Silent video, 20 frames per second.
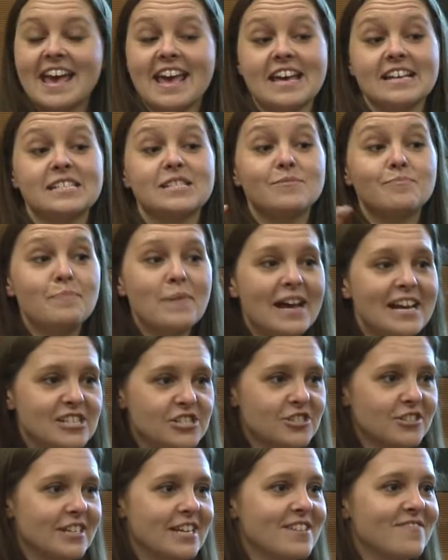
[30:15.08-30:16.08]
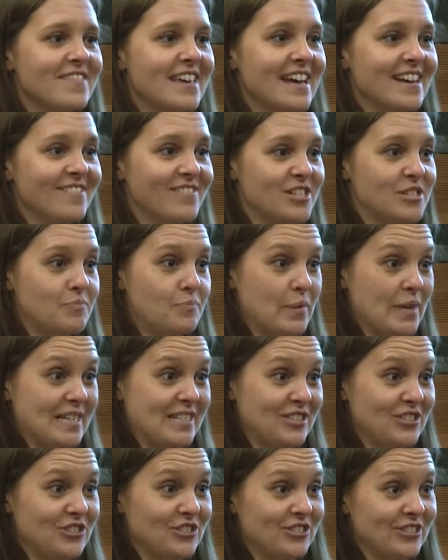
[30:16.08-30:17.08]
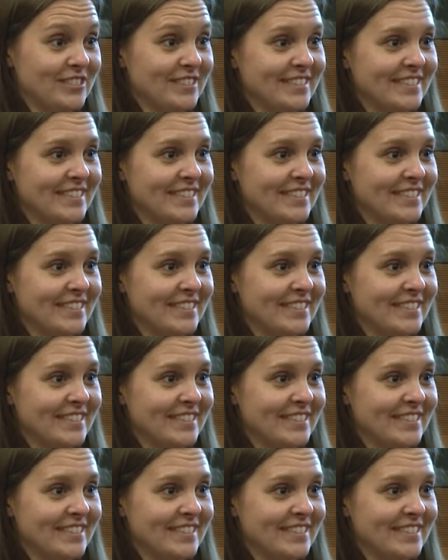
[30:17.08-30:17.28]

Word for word: especially if they have speech.